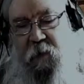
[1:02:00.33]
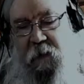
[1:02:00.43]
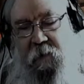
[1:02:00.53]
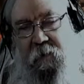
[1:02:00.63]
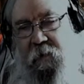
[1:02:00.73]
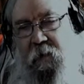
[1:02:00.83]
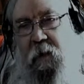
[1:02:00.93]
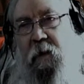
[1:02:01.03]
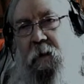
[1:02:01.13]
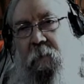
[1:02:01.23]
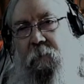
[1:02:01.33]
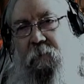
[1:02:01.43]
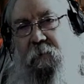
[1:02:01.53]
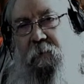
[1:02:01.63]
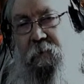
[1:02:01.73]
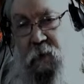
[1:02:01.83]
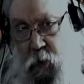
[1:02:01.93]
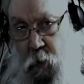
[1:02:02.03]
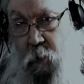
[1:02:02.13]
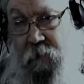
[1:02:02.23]
I'm like,
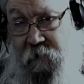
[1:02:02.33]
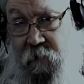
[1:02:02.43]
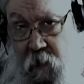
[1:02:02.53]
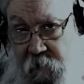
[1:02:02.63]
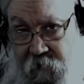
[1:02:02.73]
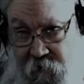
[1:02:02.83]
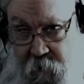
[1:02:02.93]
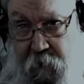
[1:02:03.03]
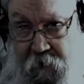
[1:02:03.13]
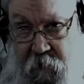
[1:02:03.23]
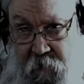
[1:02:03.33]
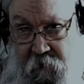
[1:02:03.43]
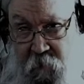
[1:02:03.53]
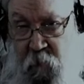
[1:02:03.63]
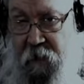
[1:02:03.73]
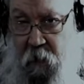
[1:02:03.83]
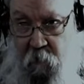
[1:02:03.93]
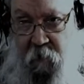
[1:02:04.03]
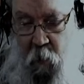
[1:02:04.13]
no, it's a cost cutting measure. And we all